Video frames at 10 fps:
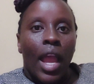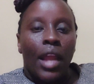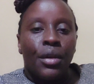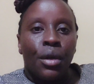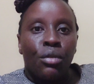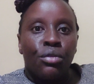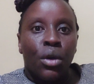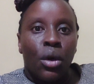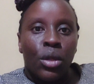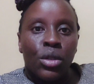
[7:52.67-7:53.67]
And of
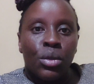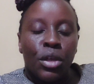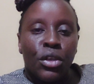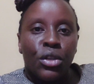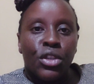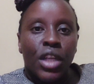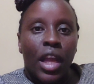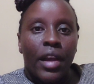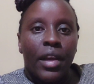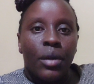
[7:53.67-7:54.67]
course, when you're
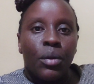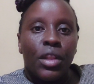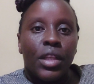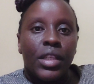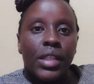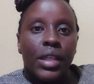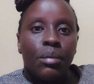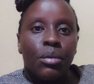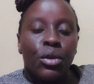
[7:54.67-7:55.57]
sharing with the team,